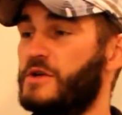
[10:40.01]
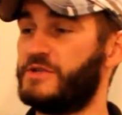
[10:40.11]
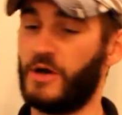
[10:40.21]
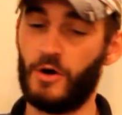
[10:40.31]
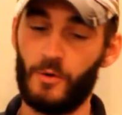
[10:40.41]

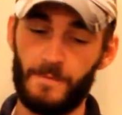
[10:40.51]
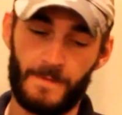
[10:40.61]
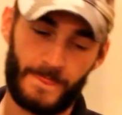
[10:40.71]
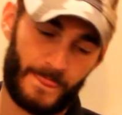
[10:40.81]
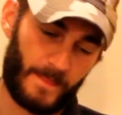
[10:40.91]
So
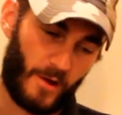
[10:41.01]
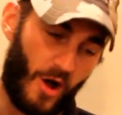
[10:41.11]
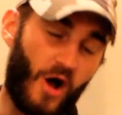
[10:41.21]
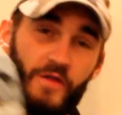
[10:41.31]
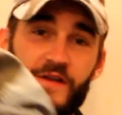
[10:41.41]

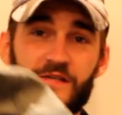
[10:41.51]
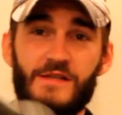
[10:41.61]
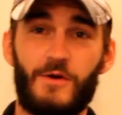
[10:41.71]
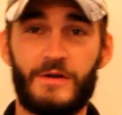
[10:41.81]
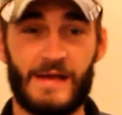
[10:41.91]
all this
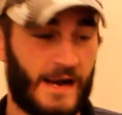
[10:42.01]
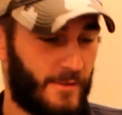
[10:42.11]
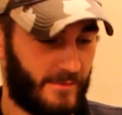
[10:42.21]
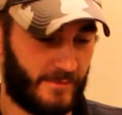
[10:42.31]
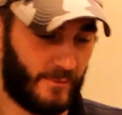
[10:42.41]
loaded down